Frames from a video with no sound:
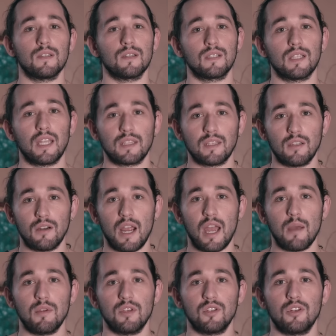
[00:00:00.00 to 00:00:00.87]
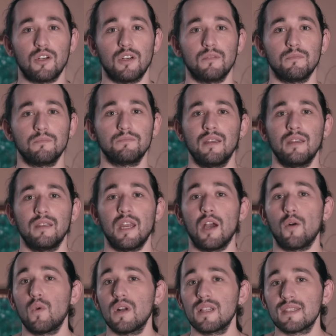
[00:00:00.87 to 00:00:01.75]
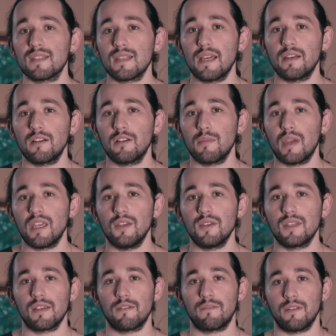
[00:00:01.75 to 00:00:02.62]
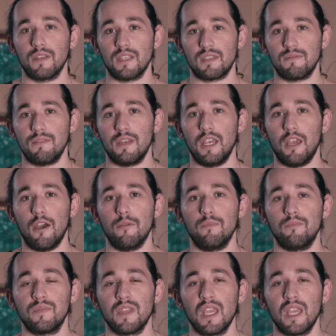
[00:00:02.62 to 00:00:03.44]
look like they're amateur. Now, what slider am I using for this video?